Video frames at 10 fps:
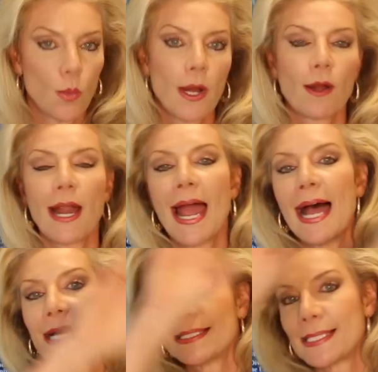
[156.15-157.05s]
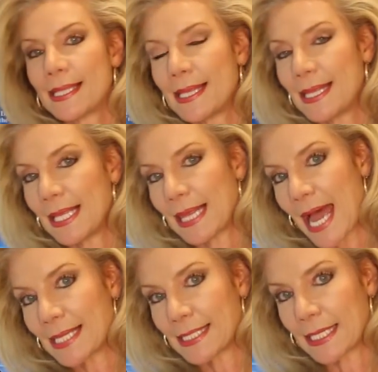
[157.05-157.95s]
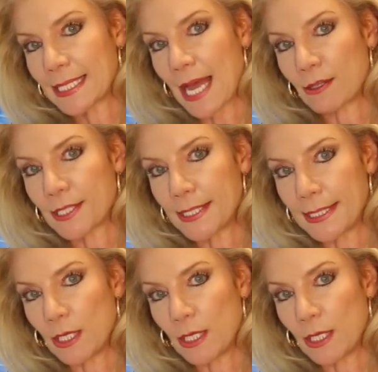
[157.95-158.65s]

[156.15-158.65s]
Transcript: whereas the last six houses